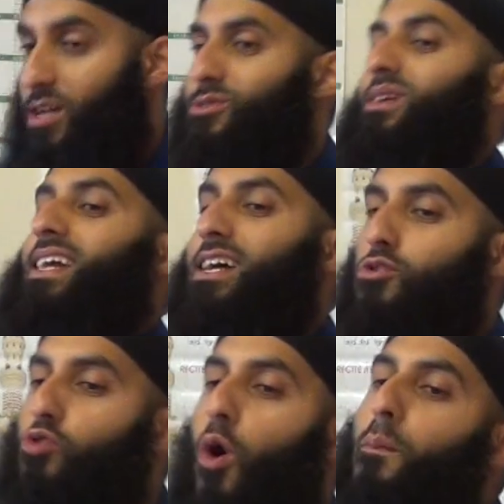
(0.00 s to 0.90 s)
So again,
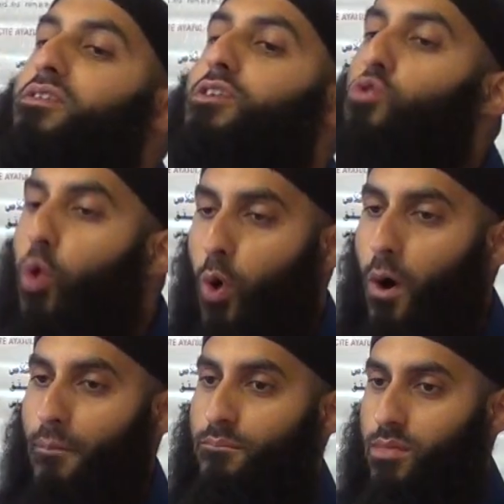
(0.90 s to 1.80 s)
who opened the
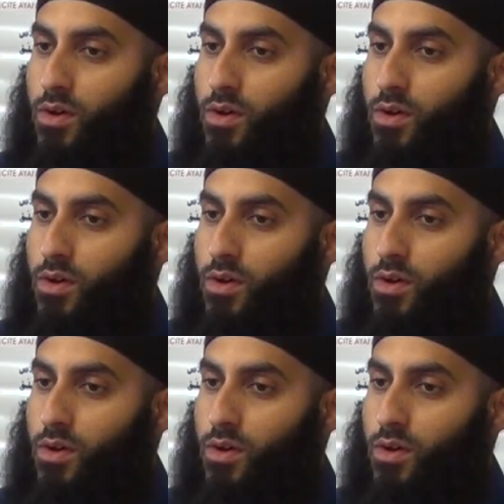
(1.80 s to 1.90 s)
door